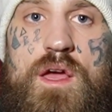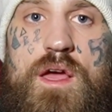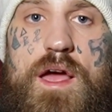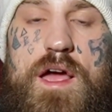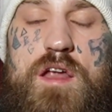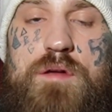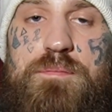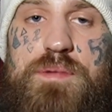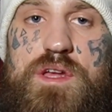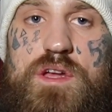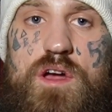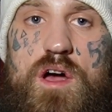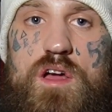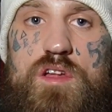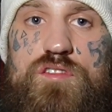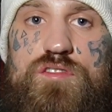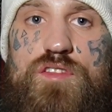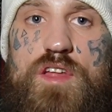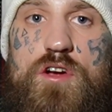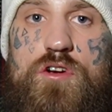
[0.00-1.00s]
And
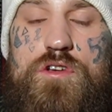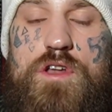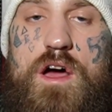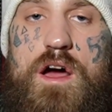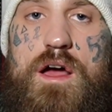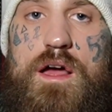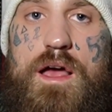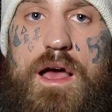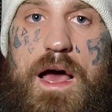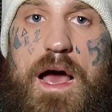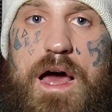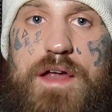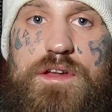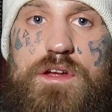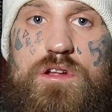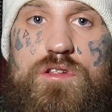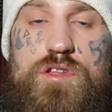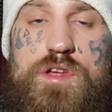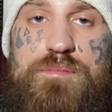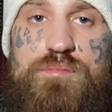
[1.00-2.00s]
because they're not
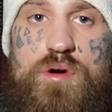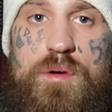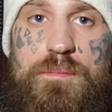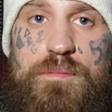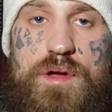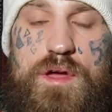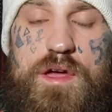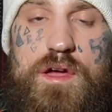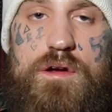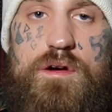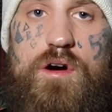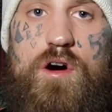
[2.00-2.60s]
adequately prepared,